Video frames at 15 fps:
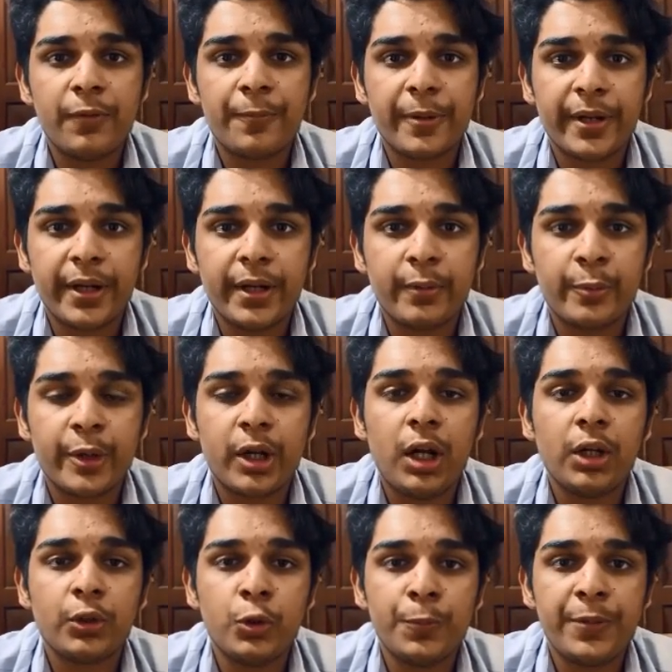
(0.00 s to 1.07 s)
period, we're all
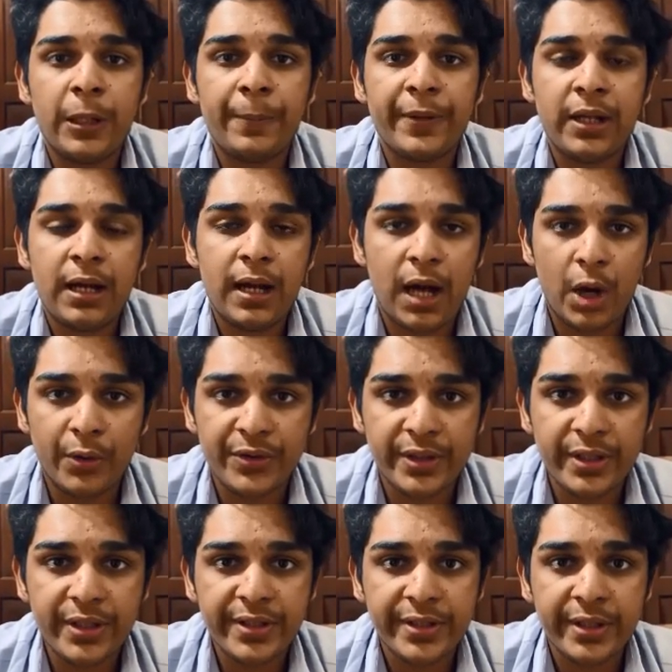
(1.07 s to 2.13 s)
cooped up in our
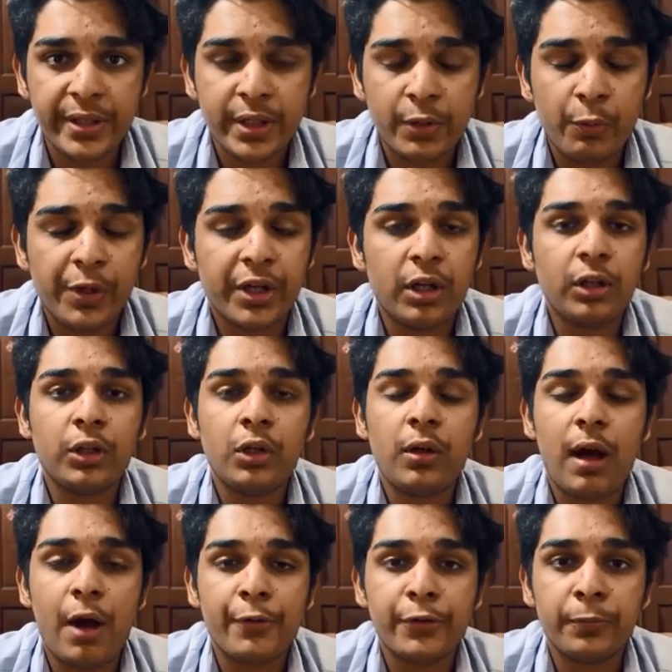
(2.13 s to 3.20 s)
houses. We cannot go
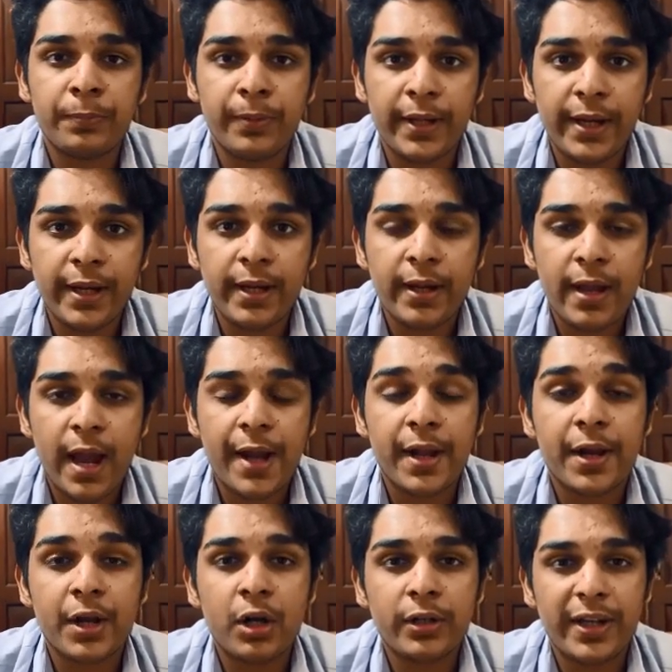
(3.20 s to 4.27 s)
out to play and are
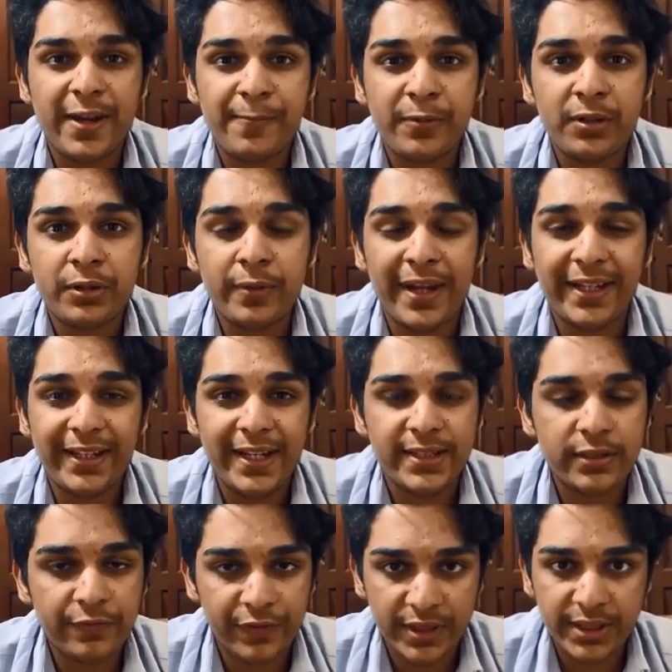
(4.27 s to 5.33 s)
not able to engage in
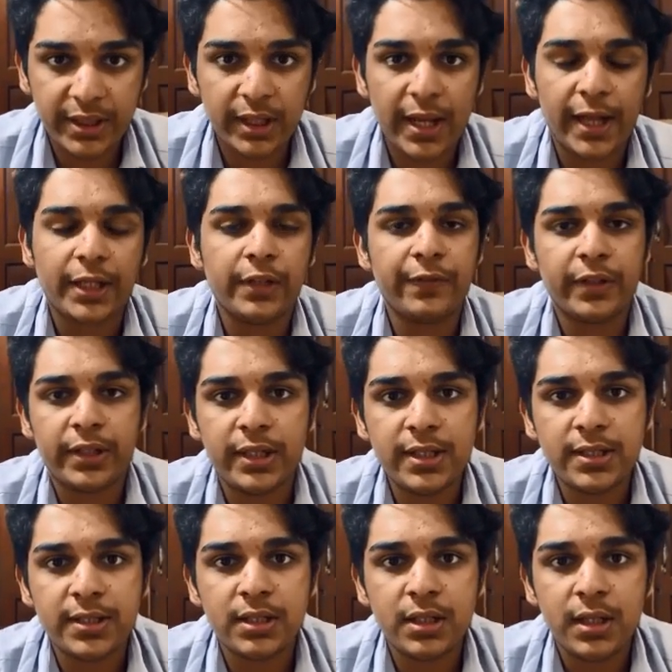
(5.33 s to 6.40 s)
physical
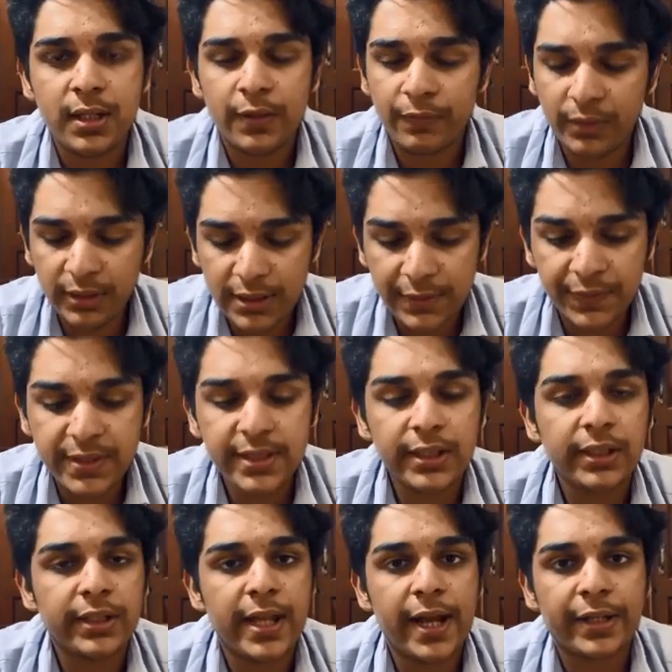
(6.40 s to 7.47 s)
activities. Will this physical
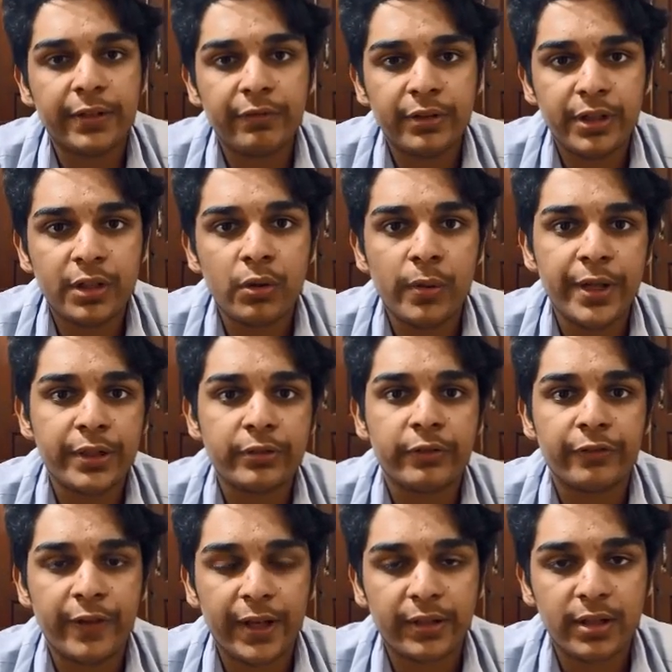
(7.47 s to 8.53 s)
inactivity going to
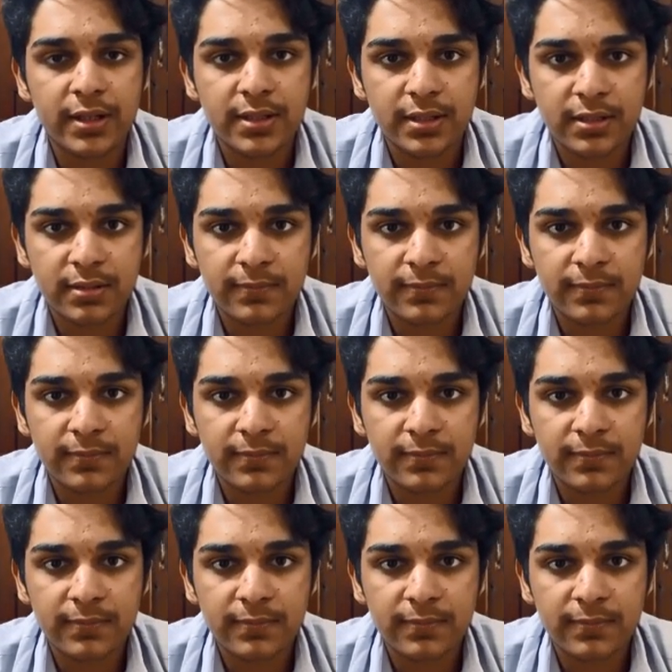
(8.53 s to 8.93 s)
affect us?